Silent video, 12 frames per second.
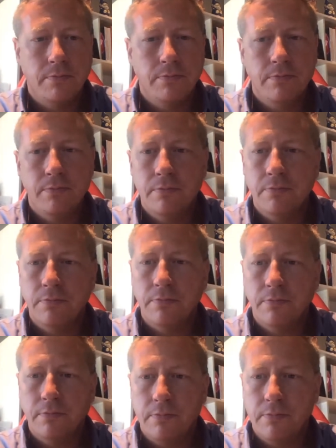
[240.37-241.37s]

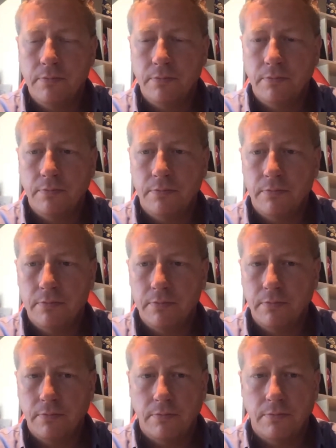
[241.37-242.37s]

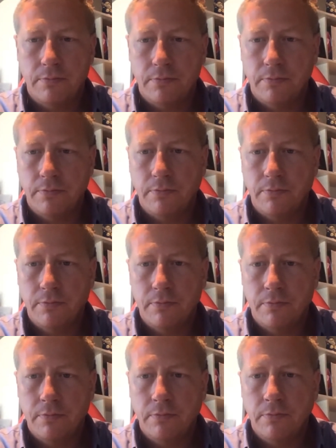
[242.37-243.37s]

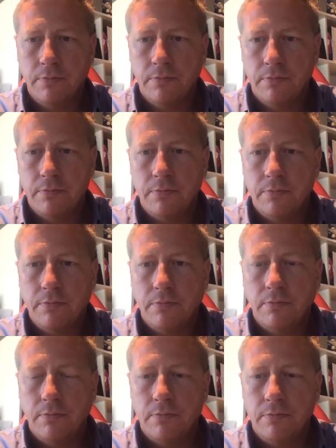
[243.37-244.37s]

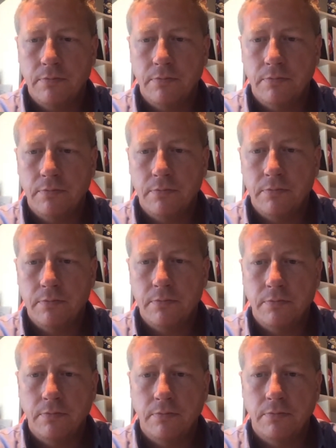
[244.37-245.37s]

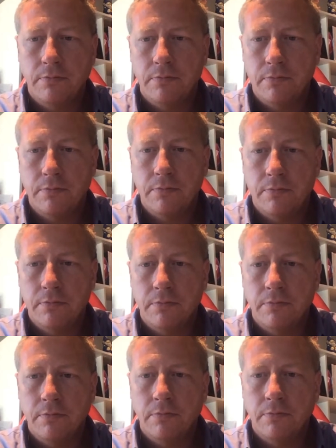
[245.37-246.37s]

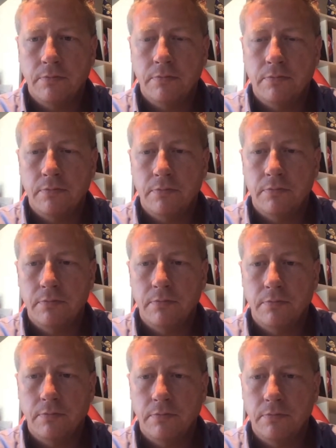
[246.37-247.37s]

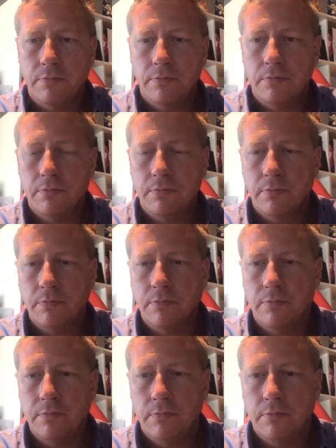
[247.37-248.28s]
[no speech]